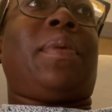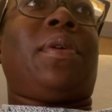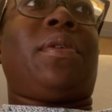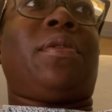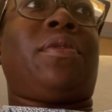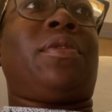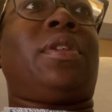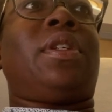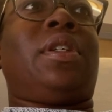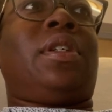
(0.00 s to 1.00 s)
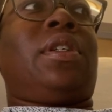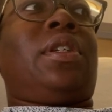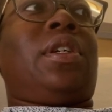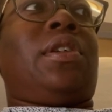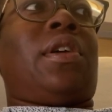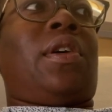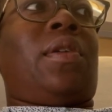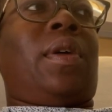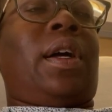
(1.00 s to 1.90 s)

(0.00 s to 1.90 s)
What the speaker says: of, you know,